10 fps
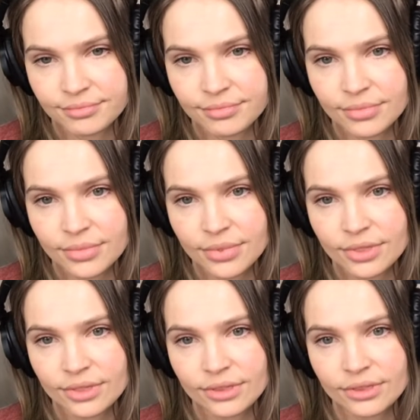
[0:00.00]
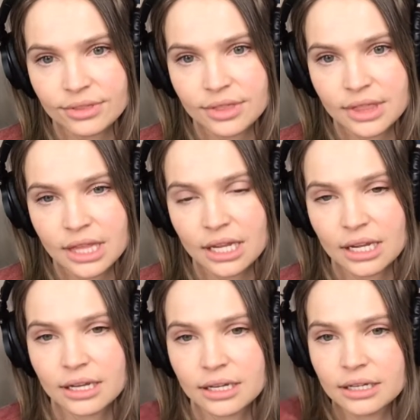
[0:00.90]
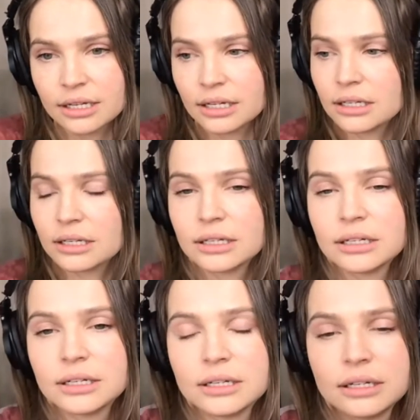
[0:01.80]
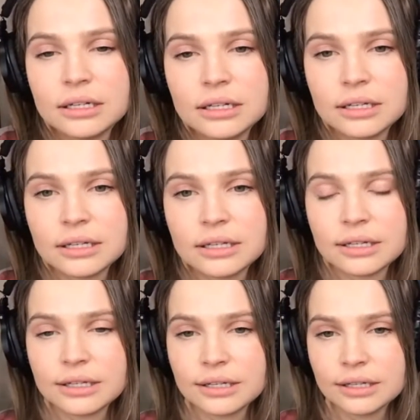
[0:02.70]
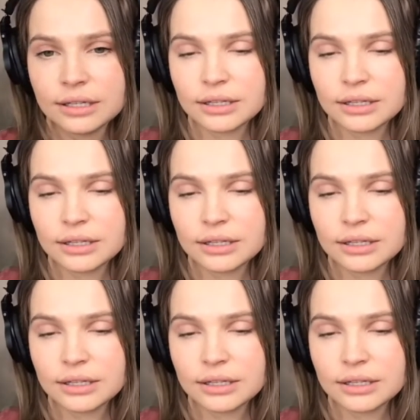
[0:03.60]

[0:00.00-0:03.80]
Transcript: (silent)